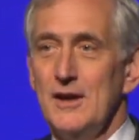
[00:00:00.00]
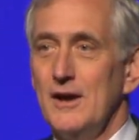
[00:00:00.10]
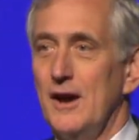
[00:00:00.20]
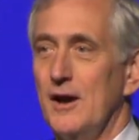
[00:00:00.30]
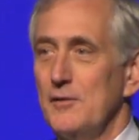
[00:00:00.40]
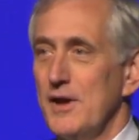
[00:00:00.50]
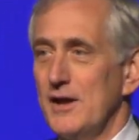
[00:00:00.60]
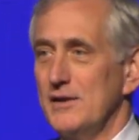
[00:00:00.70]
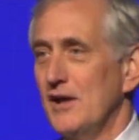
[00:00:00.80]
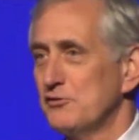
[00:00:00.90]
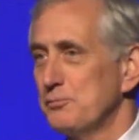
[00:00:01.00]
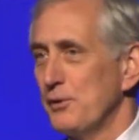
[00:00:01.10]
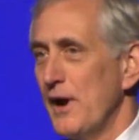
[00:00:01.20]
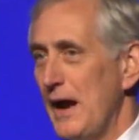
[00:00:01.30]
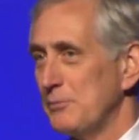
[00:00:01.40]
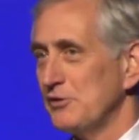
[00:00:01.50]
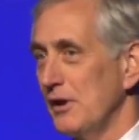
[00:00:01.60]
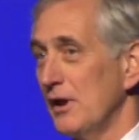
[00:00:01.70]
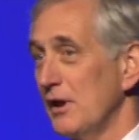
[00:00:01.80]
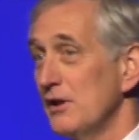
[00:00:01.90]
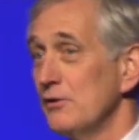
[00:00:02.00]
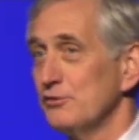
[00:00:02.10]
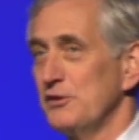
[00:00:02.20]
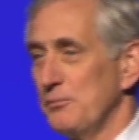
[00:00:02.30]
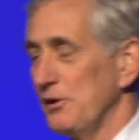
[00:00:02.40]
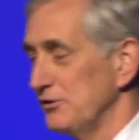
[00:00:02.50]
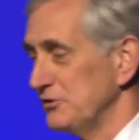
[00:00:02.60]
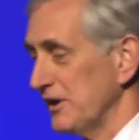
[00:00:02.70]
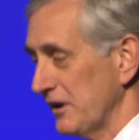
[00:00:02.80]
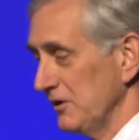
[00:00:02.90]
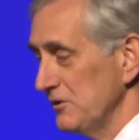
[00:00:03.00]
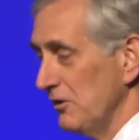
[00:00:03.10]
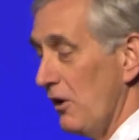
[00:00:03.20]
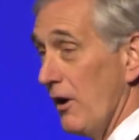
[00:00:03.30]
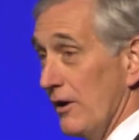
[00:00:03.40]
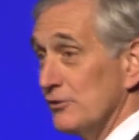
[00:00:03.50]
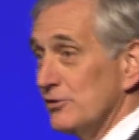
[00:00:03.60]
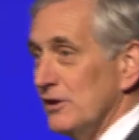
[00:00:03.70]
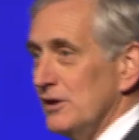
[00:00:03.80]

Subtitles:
And that's perhaps a little simplistic and a little harsh,